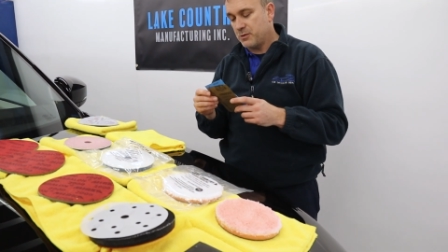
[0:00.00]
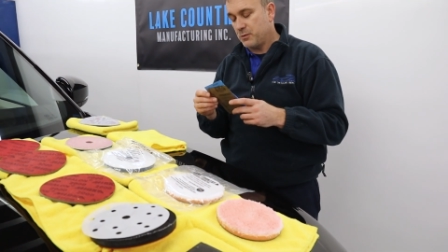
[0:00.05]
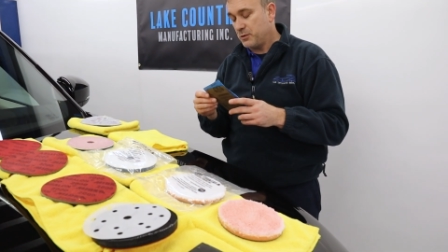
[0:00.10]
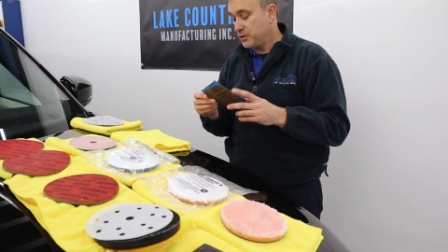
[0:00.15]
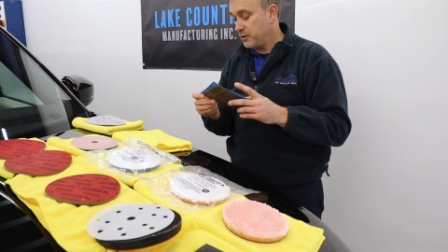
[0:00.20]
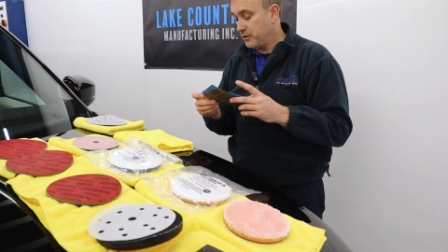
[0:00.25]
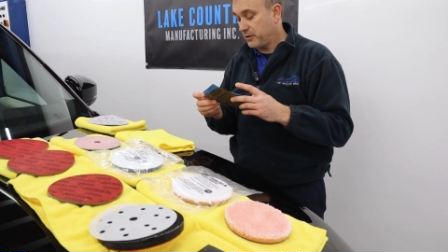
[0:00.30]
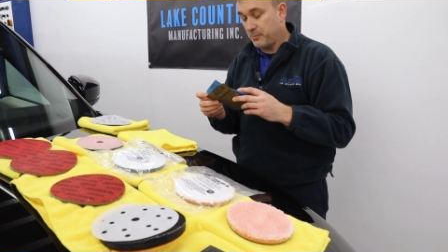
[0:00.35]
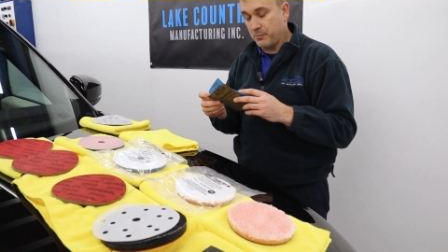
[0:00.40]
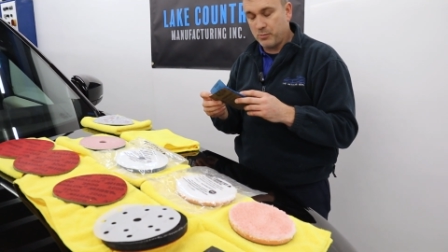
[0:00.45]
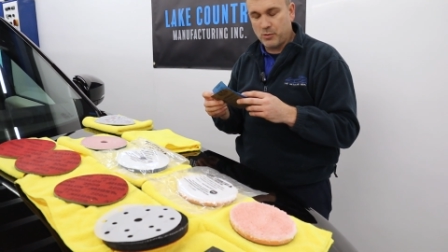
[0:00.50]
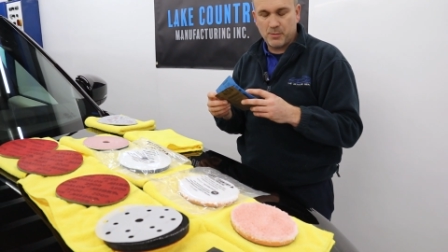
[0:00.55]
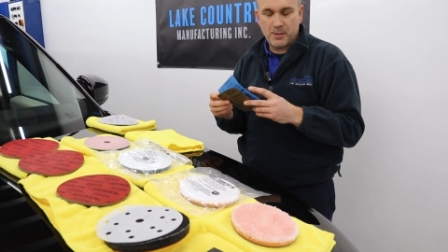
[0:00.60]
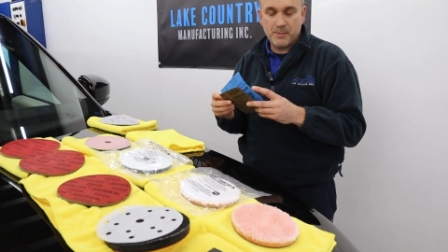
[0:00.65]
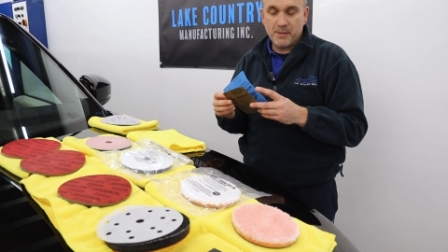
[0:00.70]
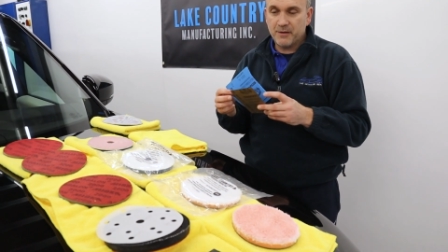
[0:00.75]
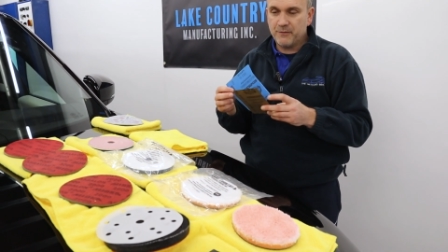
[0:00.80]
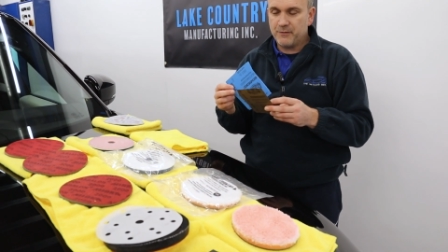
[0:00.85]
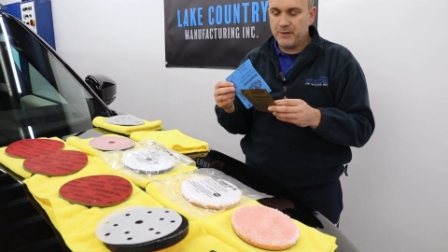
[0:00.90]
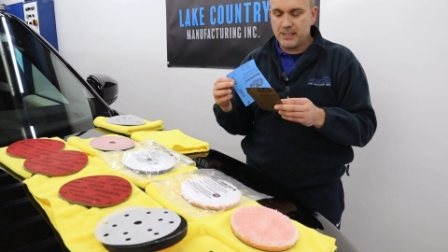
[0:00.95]
which I could probably
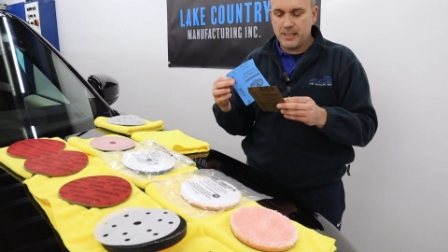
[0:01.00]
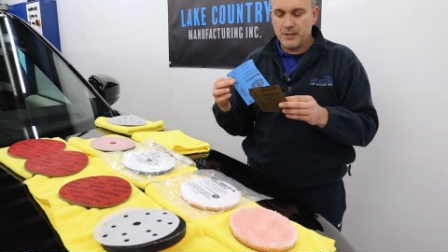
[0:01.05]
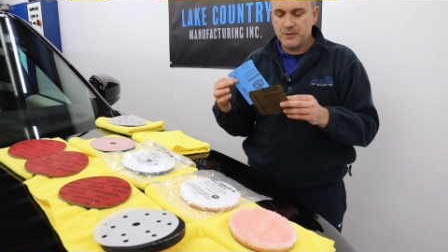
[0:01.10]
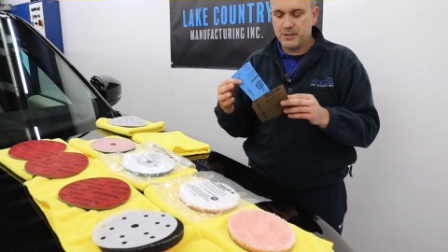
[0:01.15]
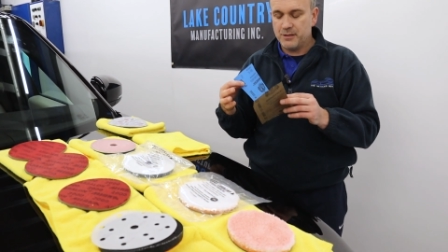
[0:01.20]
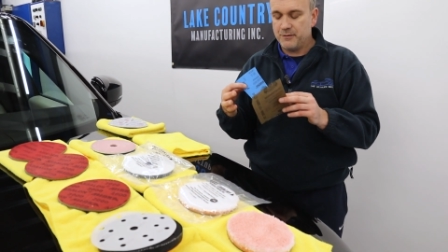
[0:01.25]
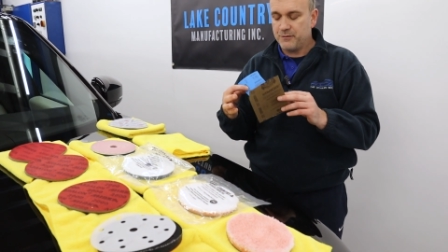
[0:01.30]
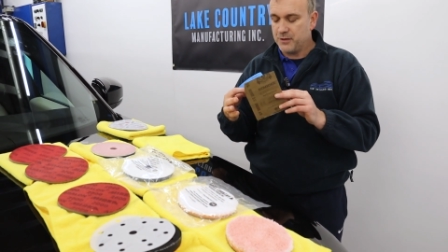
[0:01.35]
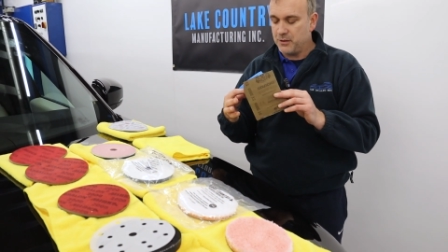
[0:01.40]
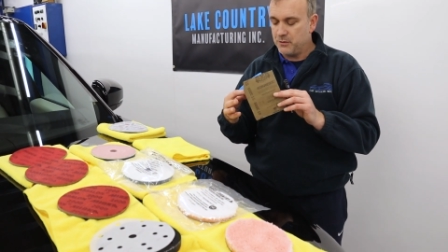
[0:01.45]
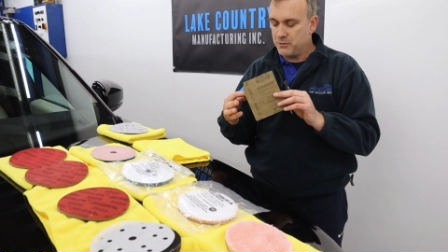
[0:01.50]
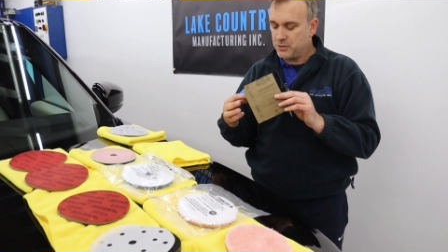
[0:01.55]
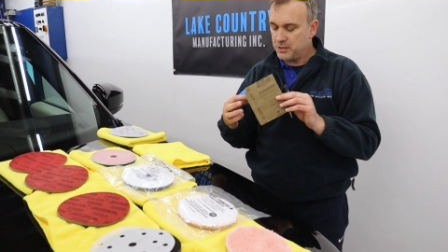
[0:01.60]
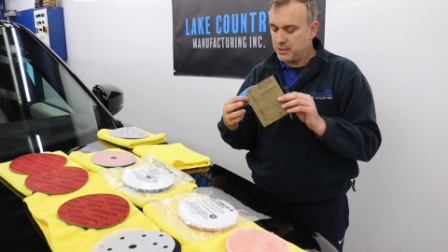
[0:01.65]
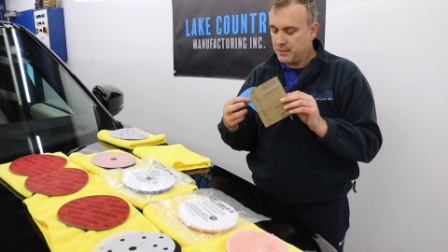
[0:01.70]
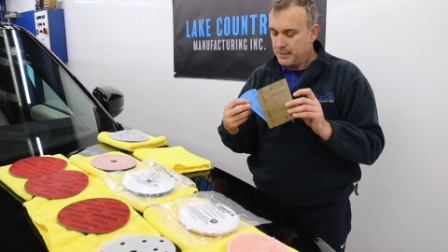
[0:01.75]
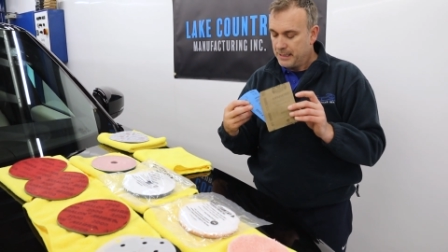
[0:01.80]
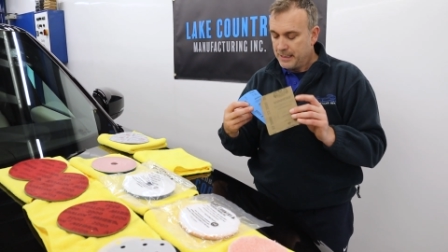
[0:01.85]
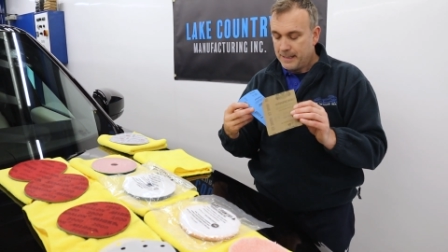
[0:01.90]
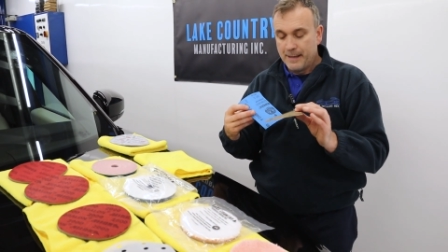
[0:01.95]
make videos in the
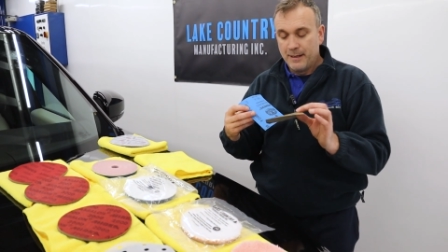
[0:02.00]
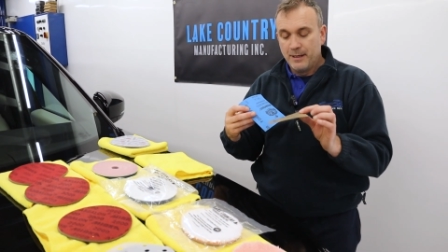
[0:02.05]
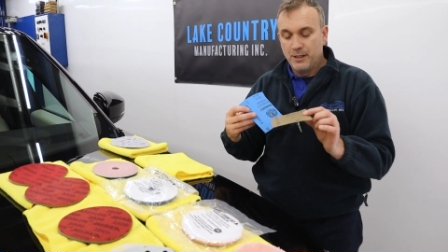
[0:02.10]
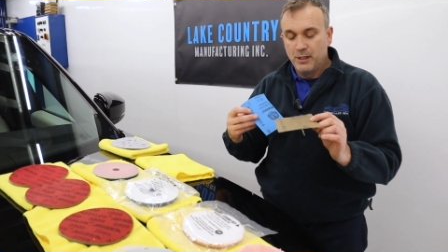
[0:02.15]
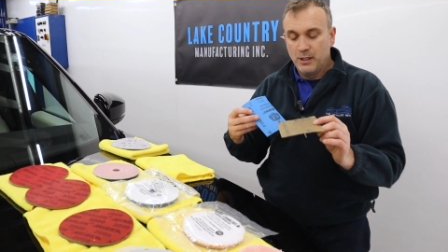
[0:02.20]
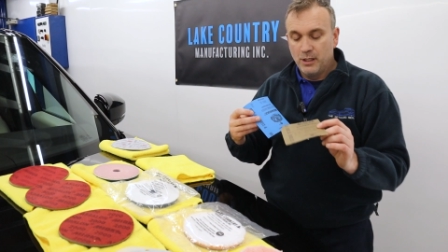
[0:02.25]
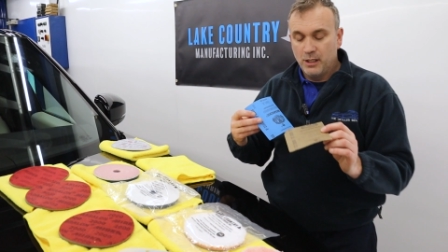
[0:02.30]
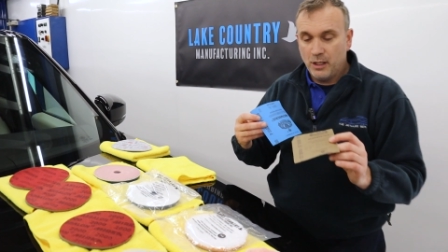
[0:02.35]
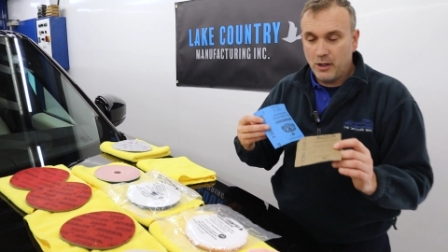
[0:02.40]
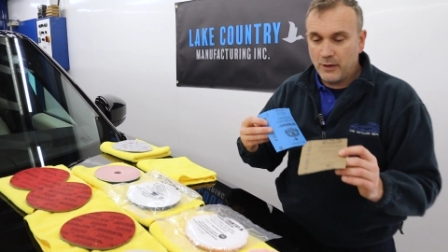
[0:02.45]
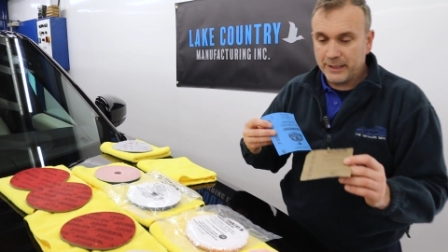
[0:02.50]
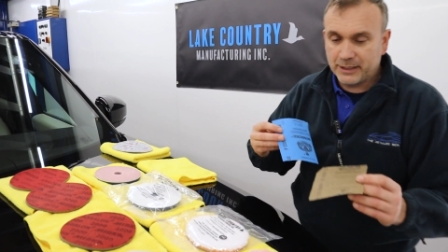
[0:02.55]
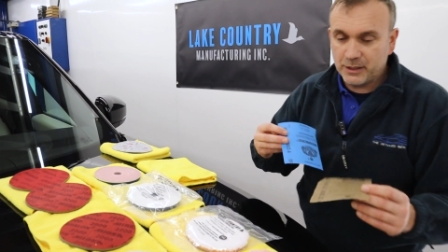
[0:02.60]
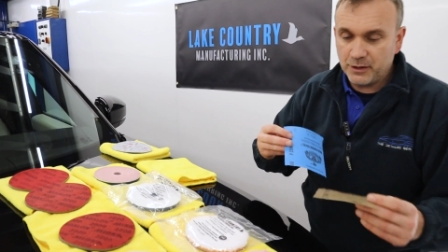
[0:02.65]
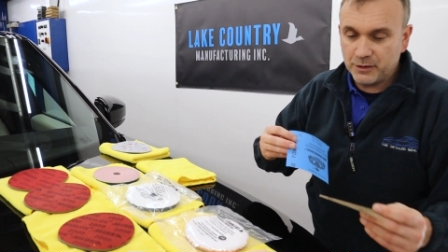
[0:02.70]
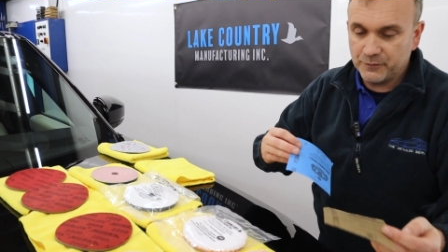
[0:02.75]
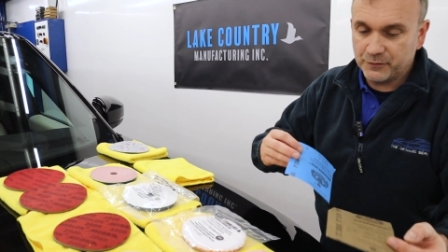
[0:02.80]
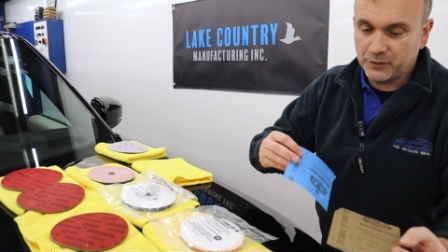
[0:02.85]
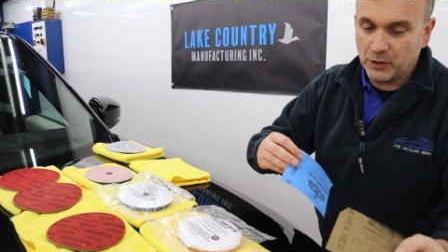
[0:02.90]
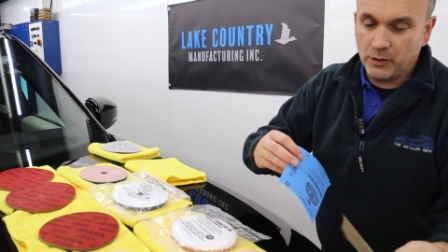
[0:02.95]
future. I
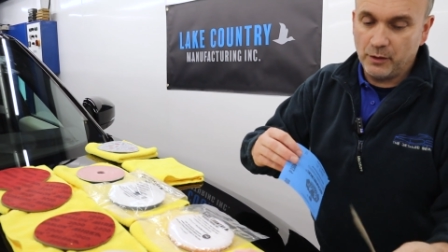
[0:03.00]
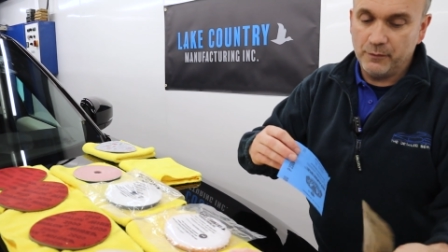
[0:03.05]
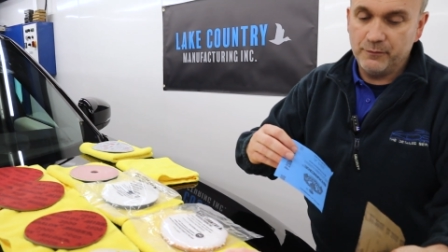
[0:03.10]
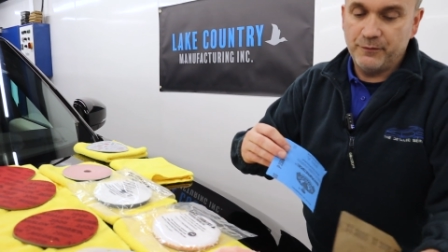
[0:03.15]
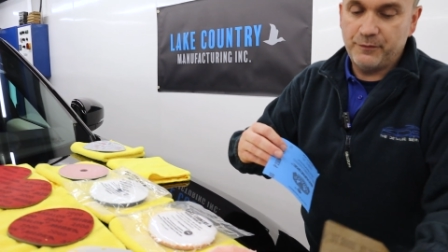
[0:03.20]
could have gone